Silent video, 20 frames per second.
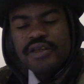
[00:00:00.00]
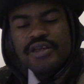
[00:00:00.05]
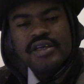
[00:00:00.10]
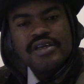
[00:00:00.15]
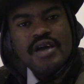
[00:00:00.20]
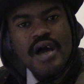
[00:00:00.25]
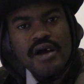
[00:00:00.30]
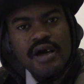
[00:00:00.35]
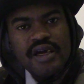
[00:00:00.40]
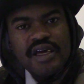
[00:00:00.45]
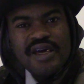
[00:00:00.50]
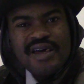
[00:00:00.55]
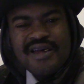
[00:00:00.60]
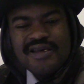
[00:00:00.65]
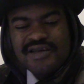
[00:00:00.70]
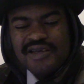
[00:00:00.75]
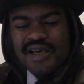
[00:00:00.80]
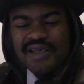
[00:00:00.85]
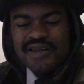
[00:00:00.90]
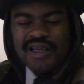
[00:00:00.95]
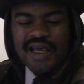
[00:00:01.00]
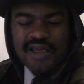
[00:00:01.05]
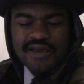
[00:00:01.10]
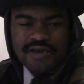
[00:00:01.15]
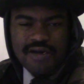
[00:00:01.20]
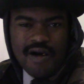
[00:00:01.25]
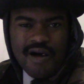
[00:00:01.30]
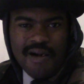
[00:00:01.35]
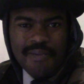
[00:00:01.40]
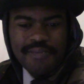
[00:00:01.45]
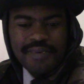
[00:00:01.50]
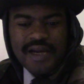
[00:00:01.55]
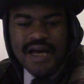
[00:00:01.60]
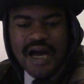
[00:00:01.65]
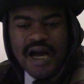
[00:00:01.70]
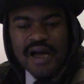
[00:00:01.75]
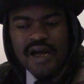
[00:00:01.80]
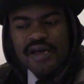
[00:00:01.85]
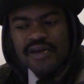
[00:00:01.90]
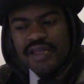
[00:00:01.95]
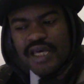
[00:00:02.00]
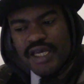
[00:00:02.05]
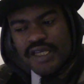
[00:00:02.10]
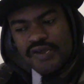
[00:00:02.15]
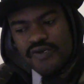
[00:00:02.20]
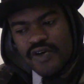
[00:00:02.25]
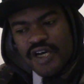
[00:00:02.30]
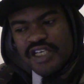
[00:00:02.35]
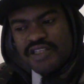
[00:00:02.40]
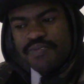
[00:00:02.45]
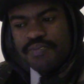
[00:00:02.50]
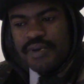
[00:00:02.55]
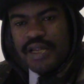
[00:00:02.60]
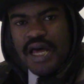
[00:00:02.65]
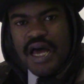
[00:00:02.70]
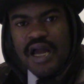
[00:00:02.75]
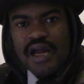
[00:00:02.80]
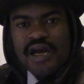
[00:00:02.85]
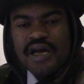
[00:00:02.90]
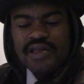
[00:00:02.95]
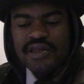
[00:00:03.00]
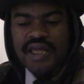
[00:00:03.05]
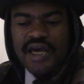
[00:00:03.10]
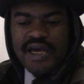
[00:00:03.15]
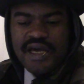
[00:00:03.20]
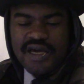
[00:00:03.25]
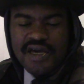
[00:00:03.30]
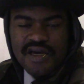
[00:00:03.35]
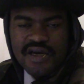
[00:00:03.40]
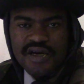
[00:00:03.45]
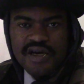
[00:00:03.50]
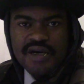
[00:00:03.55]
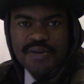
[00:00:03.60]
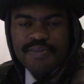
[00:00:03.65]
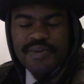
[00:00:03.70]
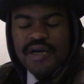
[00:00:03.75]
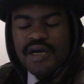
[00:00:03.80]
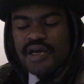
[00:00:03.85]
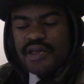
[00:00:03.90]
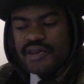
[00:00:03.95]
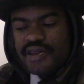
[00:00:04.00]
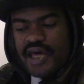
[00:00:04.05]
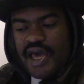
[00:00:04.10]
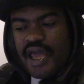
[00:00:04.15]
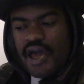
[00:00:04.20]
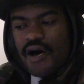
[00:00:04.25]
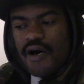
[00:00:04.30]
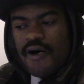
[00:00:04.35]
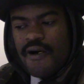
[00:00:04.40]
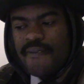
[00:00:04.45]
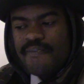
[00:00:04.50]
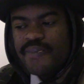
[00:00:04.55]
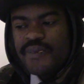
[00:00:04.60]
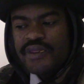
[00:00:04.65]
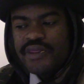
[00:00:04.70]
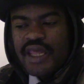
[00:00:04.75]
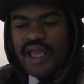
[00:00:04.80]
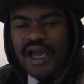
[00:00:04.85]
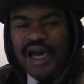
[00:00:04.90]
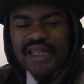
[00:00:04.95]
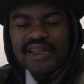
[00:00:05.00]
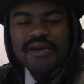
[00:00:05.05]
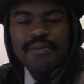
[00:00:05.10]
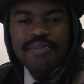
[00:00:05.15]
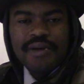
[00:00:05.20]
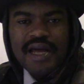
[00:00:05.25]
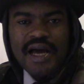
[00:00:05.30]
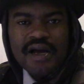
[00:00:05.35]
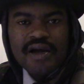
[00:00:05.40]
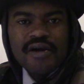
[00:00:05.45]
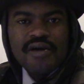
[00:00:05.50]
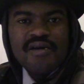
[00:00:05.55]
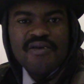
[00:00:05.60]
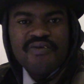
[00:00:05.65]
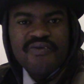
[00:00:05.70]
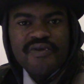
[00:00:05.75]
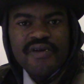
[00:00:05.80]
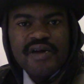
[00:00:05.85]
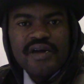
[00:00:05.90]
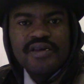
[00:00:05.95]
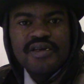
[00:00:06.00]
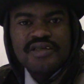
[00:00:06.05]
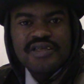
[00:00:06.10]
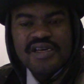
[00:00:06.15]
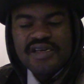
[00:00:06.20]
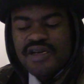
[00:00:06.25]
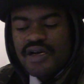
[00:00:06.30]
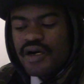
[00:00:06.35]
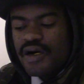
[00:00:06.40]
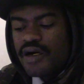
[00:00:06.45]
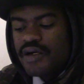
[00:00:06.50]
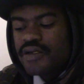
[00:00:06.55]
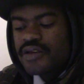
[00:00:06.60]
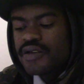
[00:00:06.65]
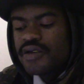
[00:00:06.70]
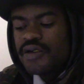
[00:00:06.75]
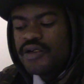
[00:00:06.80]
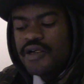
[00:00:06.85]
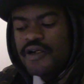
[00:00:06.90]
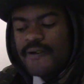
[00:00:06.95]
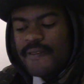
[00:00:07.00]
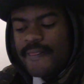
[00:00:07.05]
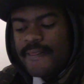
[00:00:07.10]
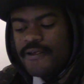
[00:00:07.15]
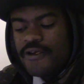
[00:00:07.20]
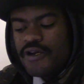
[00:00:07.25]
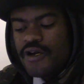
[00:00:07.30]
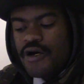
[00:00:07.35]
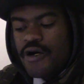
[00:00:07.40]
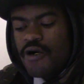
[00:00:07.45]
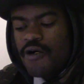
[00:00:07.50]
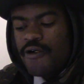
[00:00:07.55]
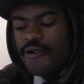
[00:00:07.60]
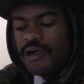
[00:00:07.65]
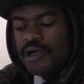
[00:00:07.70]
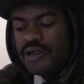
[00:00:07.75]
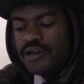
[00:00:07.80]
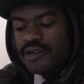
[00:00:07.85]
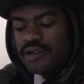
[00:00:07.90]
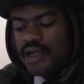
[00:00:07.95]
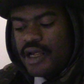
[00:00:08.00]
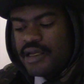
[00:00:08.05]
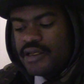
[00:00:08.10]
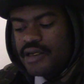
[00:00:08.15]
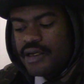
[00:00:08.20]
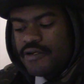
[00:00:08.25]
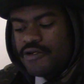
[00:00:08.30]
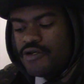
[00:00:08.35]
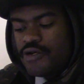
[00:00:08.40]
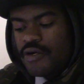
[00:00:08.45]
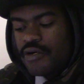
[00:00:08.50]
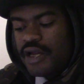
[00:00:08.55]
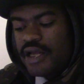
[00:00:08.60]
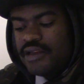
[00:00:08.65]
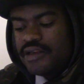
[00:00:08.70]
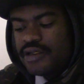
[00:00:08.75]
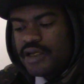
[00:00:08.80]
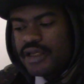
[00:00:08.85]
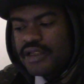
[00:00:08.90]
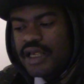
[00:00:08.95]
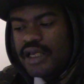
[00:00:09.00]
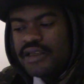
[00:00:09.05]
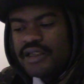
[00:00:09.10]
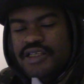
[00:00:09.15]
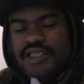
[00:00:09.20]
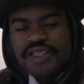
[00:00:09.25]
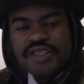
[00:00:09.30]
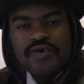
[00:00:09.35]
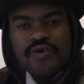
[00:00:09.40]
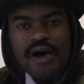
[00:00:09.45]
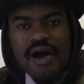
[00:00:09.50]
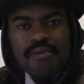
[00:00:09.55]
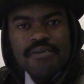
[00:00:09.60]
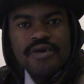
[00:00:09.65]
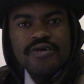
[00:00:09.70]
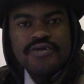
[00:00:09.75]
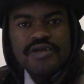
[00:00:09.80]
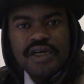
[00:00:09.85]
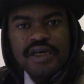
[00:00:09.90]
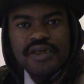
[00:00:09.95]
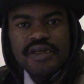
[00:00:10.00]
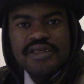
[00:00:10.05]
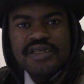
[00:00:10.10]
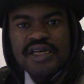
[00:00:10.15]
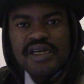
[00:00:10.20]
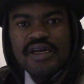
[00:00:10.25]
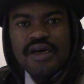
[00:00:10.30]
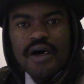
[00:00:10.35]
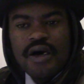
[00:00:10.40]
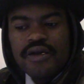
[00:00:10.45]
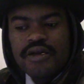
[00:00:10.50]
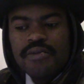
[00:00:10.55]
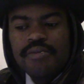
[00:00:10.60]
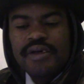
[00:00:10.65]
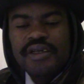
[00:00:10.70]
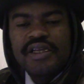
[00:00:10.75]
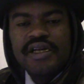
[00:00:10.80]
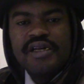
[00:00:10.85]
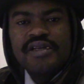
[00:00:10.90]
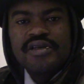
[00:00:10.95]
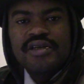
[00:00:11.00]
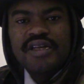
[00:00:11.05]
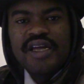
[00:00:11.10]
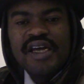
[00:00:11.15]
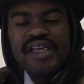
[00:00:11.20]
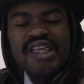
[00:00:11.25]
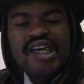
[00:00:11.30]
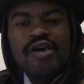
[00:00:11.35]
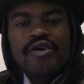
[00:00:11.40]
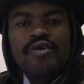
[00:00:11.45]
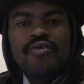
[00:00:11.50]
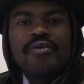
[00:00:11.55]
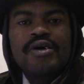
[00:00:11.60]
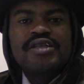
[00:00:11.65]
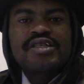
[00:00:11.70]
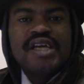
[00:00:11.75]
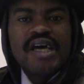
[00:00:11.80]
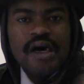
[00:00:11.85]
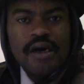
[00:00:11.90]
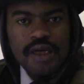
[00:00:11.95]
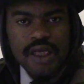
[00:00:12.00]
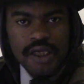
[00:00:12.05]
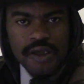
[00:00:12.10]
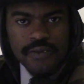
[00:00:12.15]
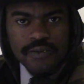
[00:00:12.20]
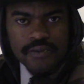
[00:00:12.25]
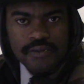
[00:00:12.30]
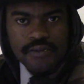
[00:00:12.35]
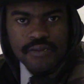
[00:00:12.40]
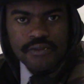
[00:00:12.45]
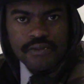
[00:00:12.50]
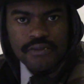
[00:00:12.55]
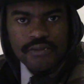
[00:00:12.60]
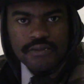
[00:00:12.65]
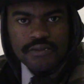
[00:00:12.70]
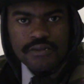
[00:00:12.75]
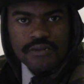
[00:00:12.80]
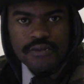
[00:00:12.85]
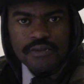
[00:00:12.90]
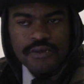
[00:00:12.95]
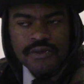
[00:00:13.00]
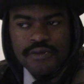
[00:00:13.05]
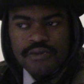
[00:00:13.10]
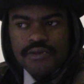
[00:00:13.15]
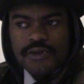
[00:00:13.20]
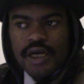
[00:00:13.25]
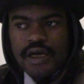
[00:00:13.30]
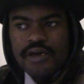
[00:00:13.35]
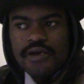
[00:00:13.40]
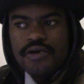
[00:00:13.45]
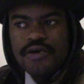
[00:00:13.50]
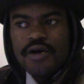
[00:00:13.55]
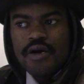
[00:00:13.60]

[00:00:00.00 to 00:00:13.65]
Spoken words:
younger kids, they talk black, they dress black, they hip, they got the black girlfriend, this and the other, they listen to our music and this that, and the other, but at the end of the day, they go to West County. They